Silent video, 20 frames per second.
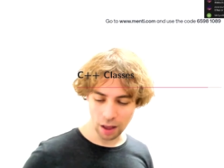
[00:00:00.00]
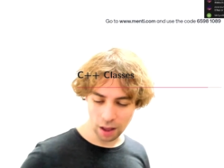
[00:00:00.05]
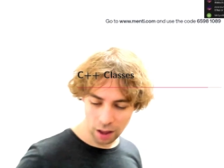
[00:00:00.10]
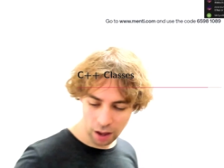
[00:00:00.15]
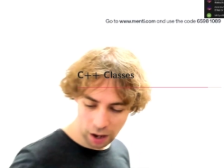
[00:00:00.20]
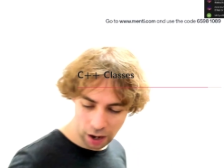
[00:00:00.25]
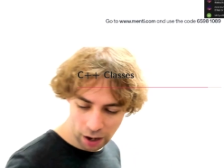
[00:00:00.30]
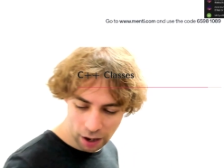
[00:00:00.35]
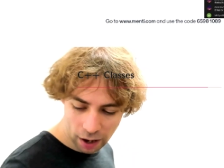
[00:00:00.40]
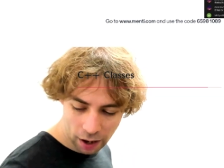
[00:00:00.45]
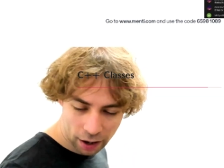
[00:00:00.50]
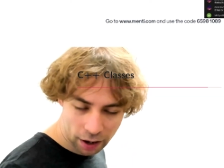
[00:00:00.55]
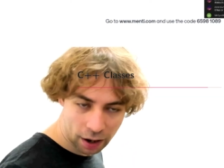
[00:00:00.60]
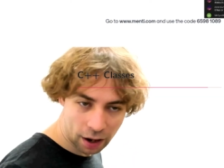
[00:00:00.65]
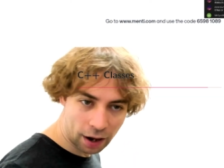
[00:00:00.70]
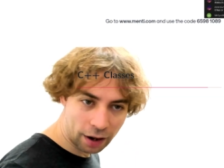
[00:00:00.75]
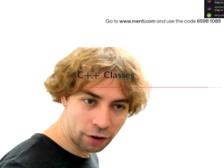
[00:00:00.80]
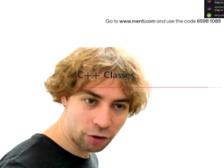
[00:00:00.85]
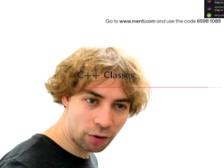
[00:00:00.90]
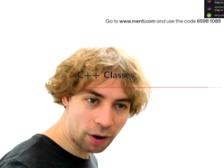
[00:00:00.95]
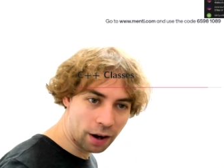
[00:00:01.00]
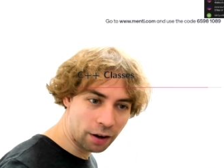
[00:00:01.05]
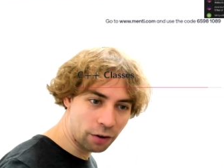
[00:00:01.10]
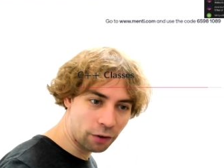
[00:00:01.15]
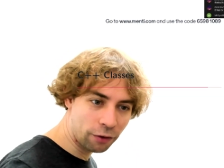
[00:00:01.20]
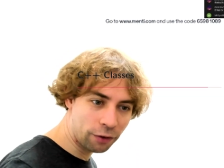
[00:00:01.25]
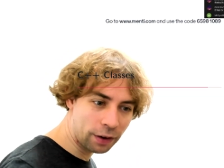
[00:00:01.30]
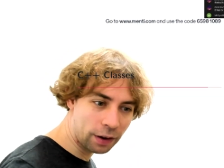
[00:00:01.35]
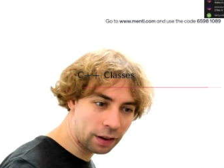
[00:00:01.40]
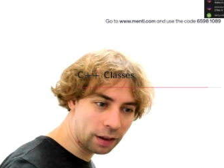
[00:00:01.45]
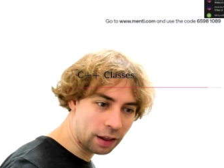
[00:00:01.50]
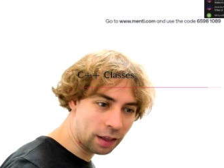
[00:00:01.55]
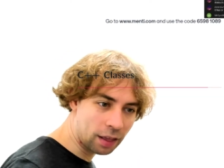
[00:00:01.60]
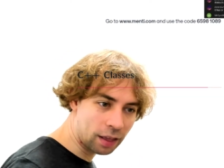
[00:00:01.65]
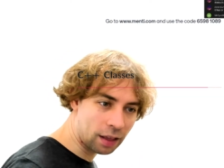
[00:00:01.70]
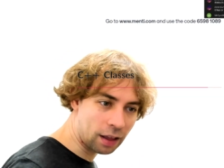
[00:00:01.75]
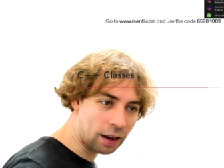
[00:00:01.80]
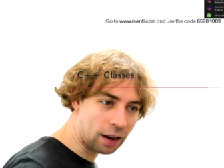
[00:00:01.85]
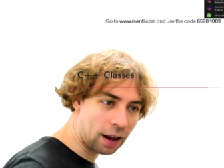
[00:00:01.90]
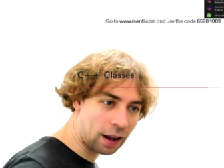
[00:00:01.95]
I tried to fit this
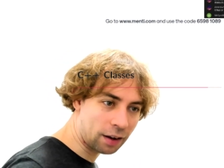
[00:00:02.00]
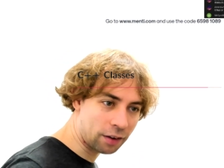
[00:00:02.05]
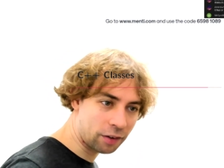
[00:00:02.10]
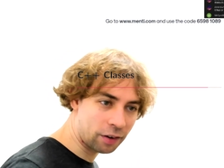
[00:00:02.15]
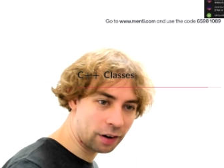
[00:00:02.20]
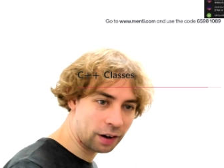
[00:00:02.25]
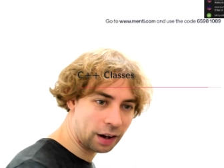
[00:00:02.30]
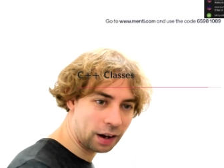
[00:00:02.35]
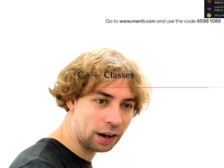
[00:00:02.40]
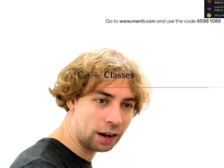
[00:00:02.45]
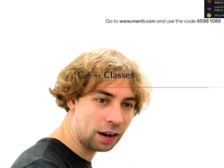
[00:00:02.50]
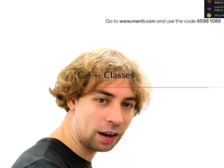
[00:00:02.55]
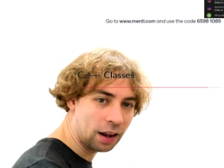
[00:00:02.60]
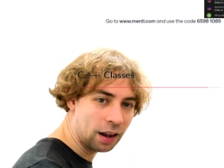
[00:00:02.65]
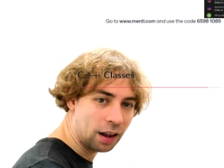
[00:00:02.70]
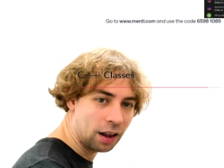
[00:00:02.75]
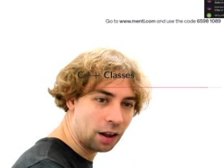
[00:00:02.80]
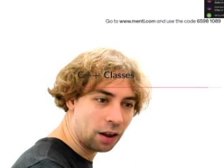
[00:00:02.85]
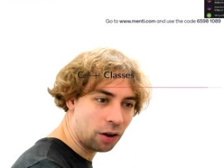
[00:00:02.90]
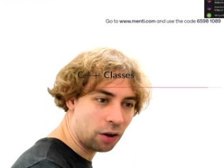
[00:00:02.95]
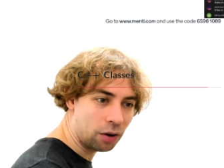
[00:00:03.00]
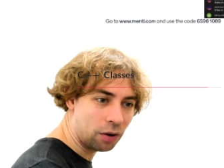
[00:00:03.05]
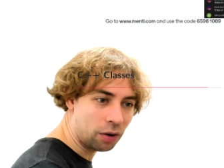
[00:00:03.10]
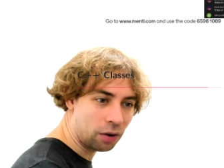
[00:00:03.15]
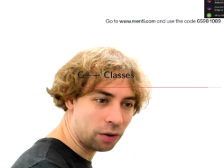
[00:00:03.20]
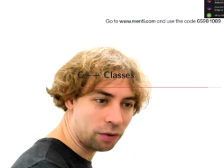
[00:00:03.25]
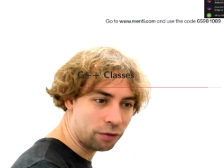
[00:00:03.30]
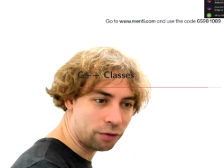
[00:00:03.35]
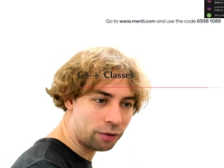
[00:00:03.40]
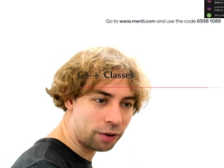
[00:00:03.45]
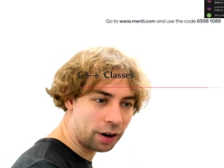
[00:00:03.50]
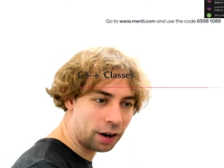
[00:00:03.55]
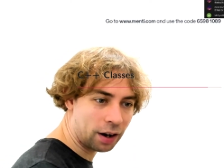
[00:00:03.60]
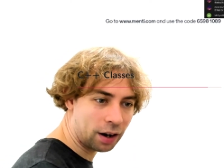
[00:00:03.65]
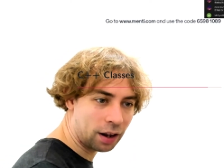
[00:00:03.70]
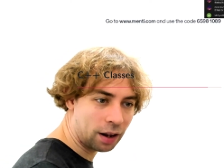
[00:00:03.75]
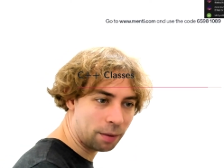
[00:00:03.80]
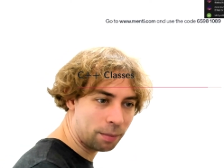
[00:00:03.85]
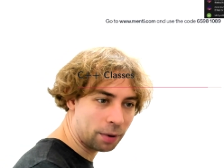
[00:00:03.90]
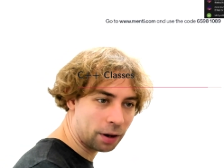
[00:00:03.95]
lecture in on
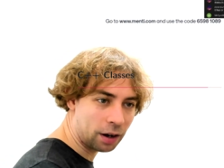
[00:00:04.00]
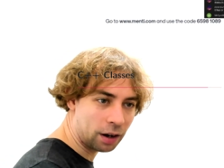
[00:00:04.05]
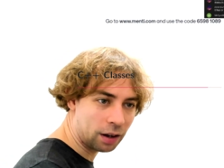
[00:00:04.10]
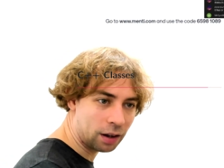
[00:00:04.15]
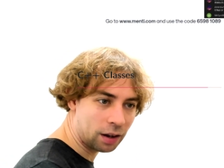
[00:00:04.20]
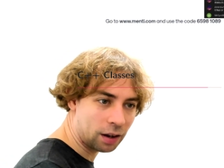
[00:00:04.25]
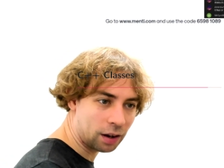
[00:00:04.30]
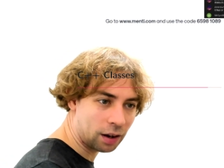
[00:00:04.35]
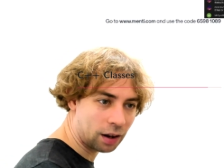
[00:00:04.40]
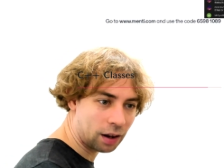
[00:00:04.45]
Friday, but it,